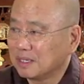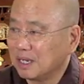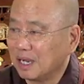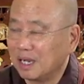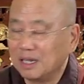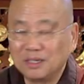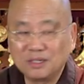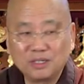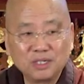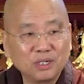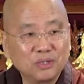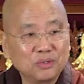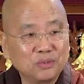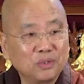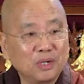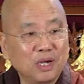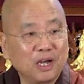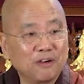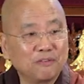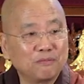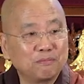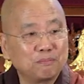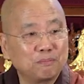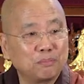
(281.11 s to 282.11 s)
until you
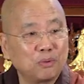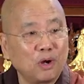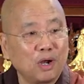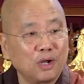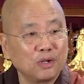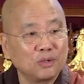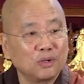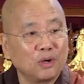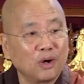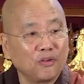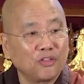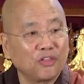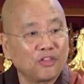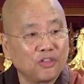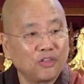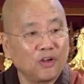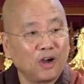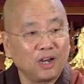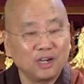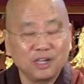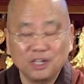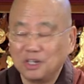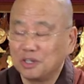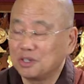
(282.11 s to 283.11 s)
have brought your
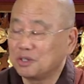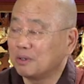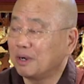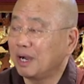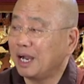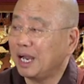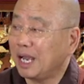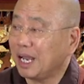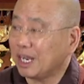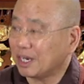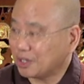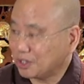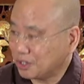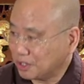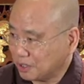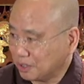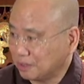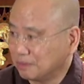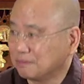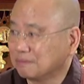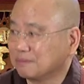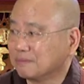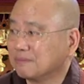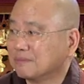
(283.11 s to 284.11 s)
thought into
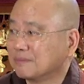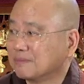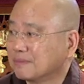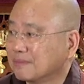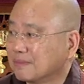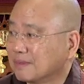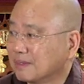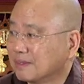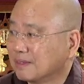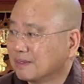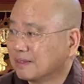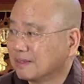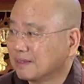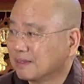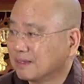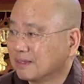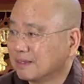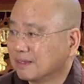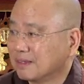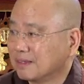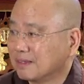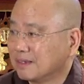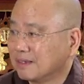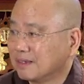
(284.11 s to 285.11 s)
action.
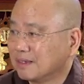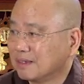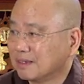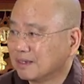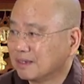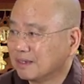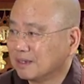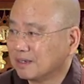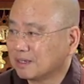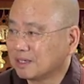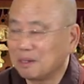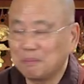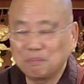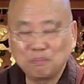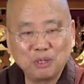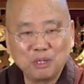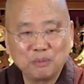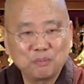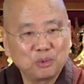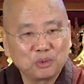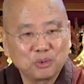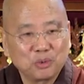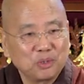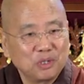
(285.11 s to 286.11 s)
Some
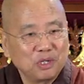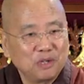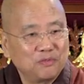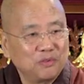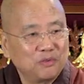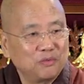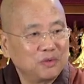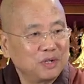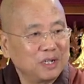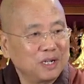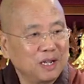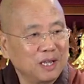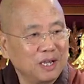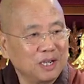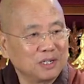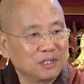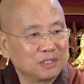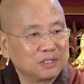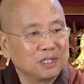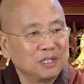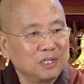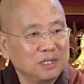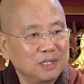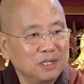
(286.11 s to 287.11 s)
people don't even
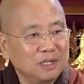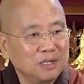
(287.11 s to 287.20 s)
realize